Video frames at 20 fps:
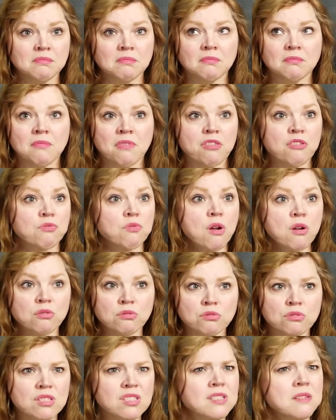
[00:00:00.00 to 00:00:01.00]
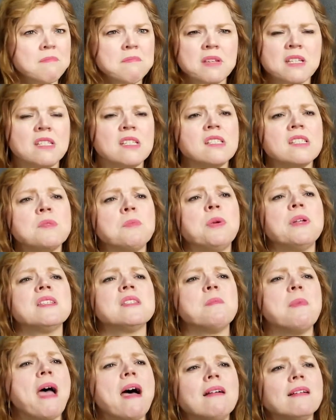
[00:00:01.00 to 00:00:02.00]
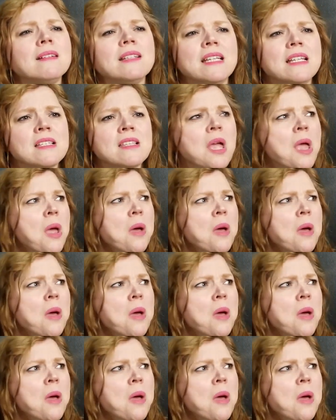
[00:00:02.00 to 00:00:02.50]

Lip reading: thrones, dominions, principalities,